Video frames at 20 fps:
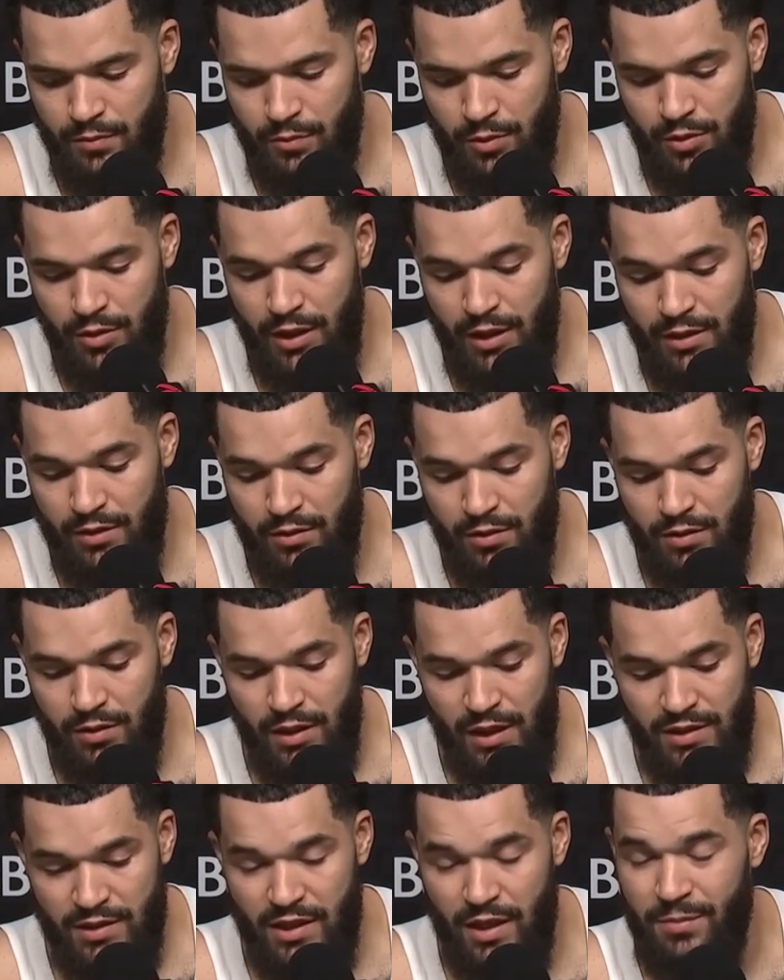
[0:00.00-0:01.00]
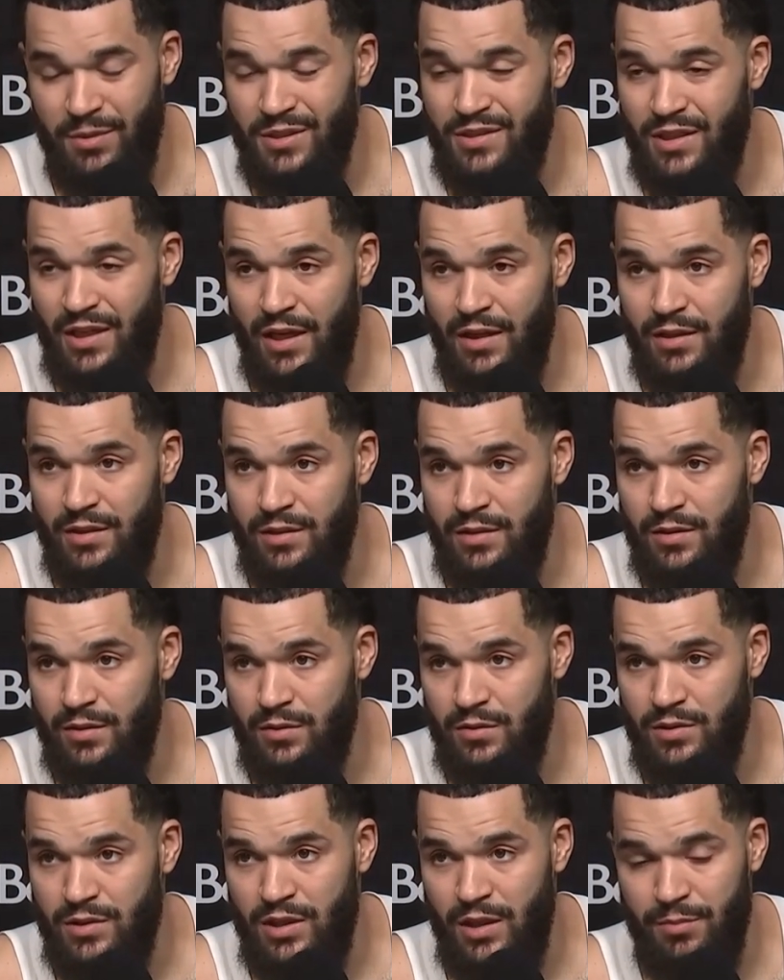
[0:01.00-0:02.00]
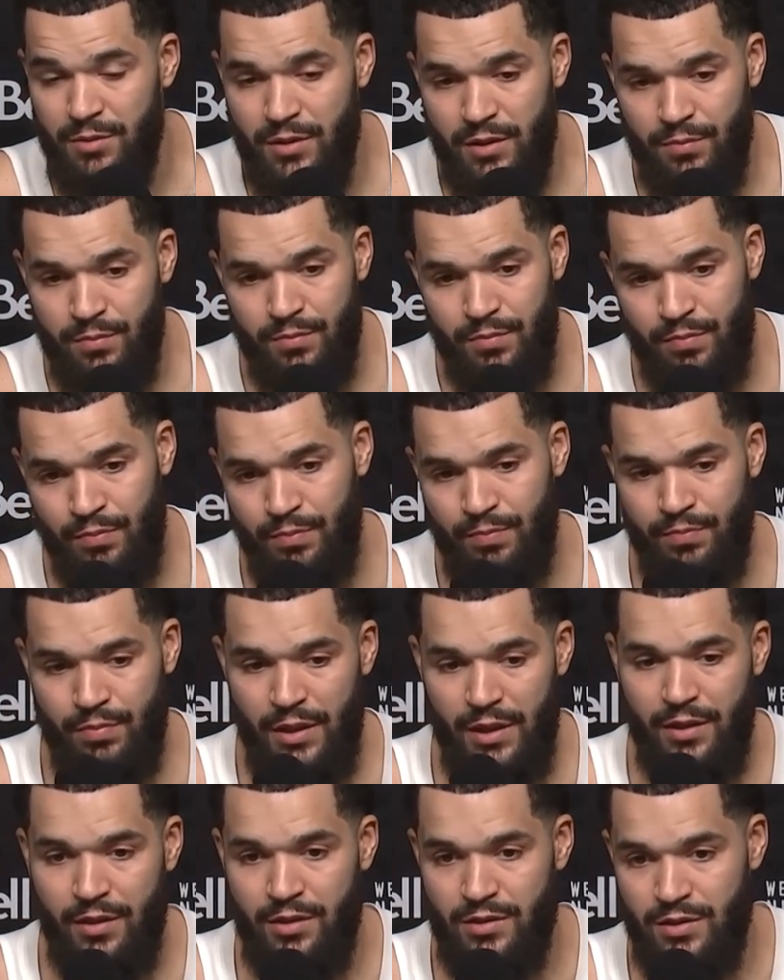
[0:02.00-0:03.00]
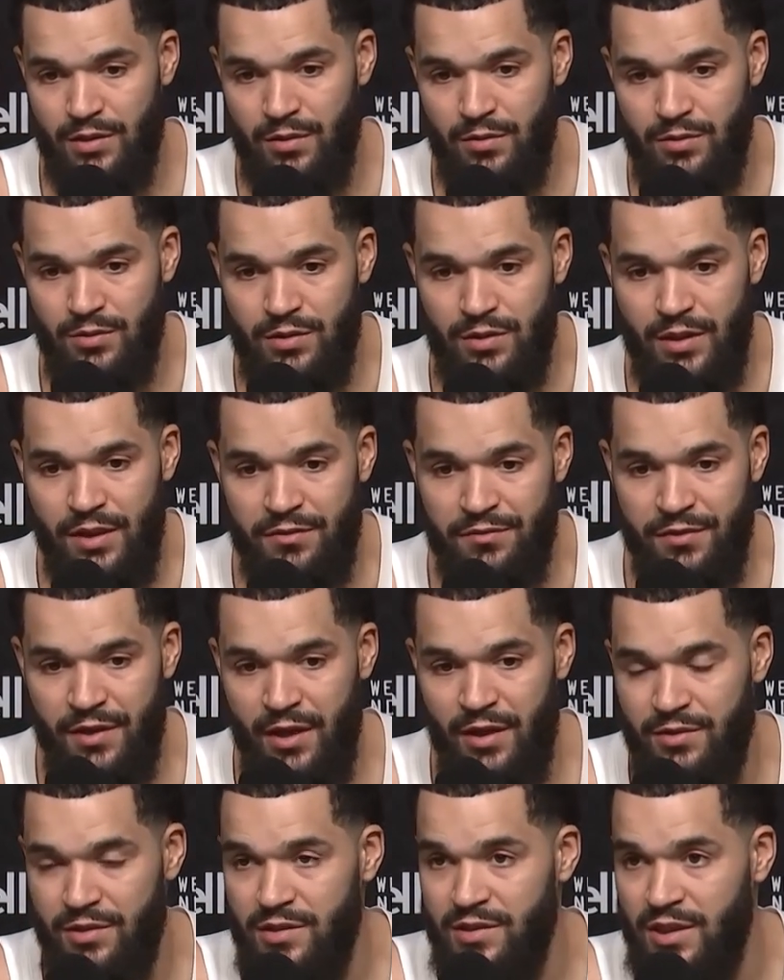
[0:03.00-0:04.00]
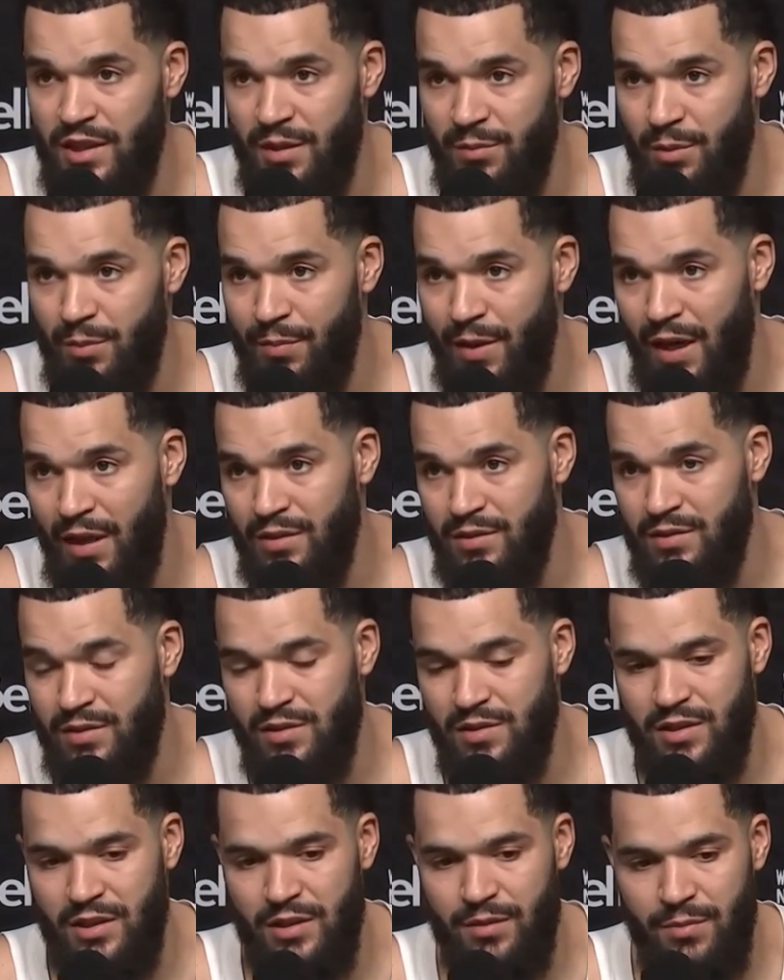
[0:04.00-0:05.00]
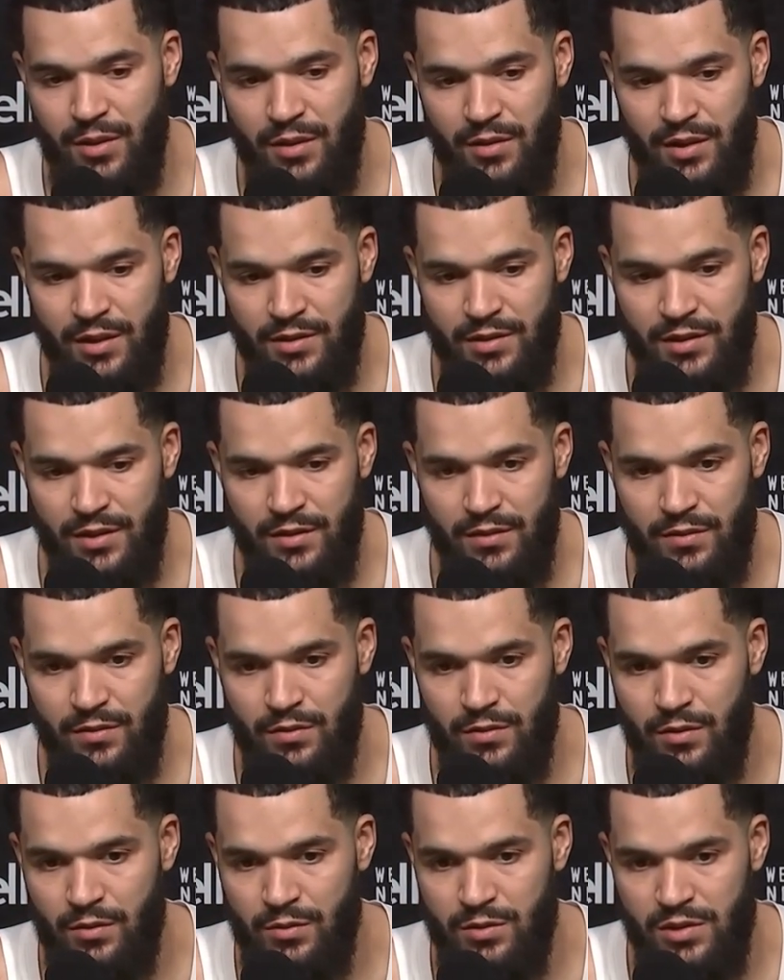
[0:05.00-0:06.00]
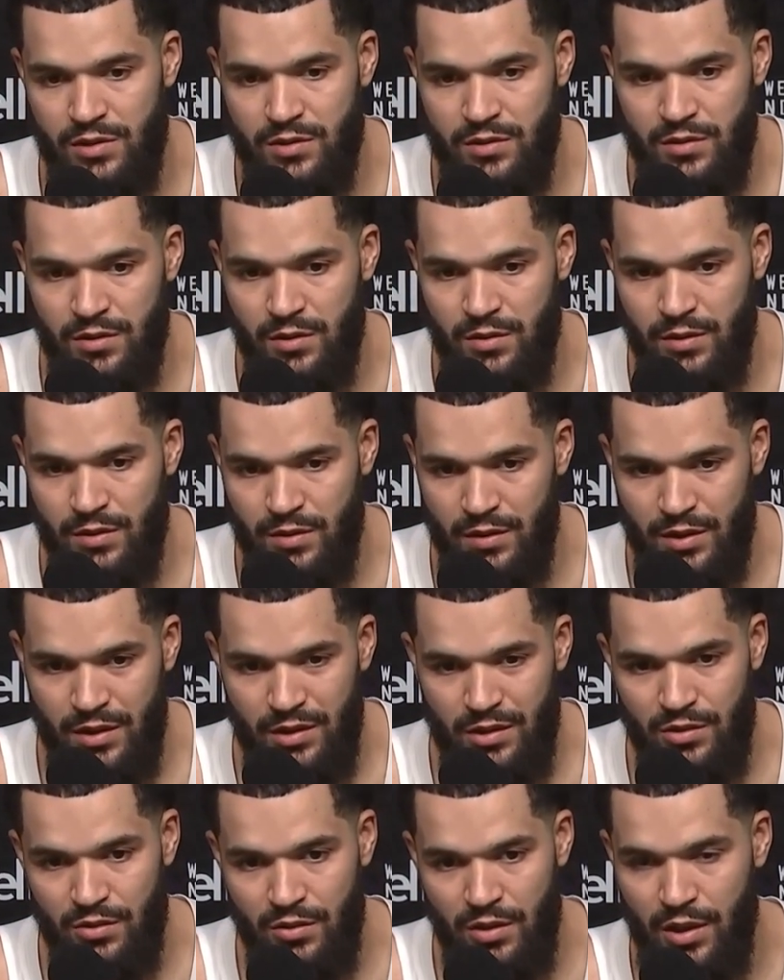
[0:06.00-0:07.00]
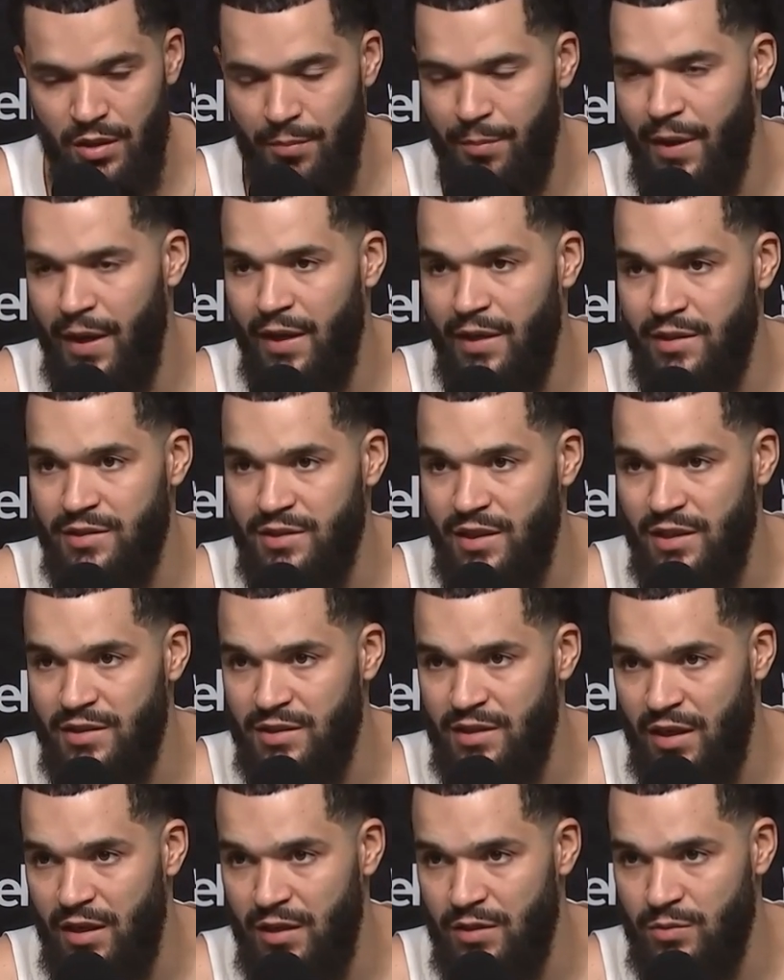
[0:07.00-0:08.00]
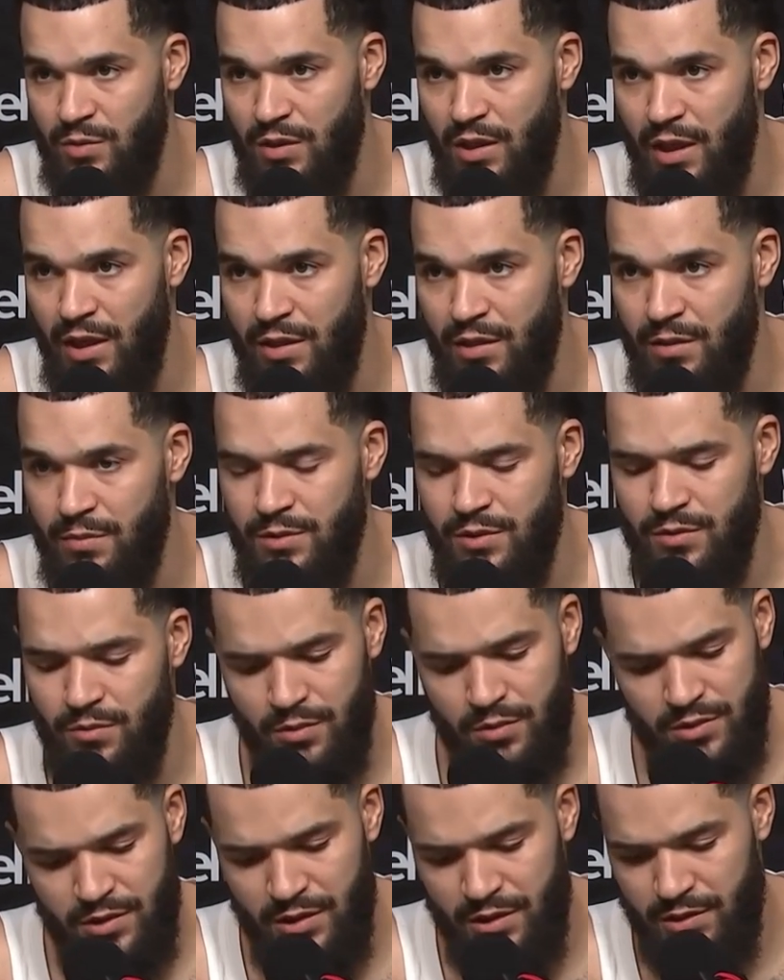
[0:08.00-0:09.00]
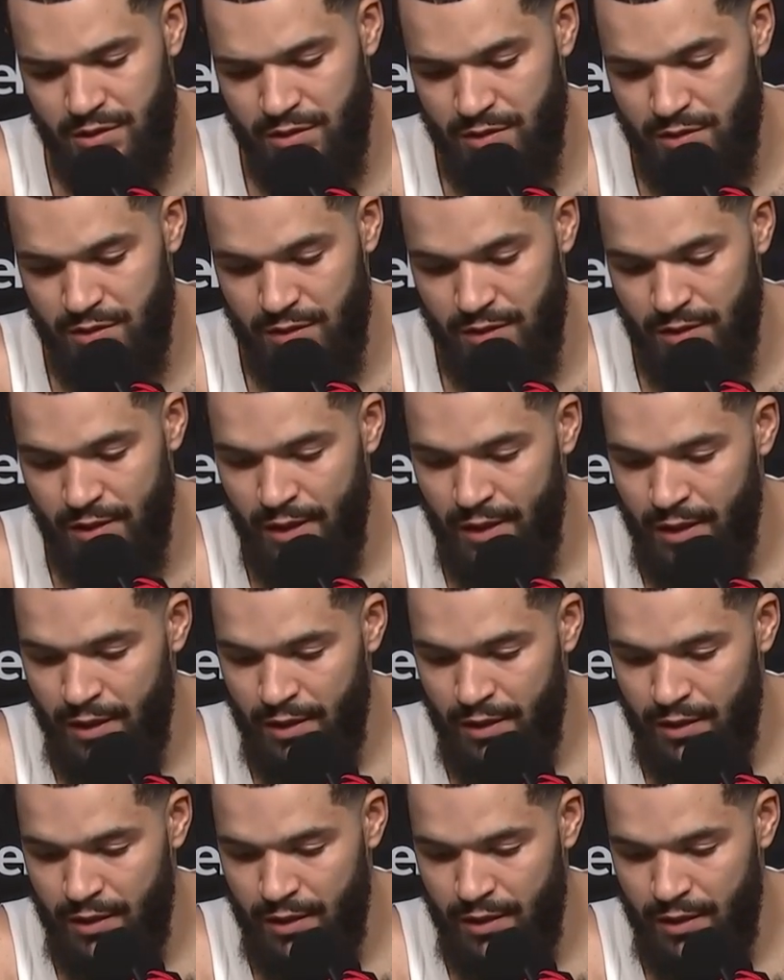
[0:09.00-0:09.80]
when you got that type of talent and those type of players, it'll even out the team and balance the team out. And I think, you know, we just get a little unbalanced at times with lineups and rotations, and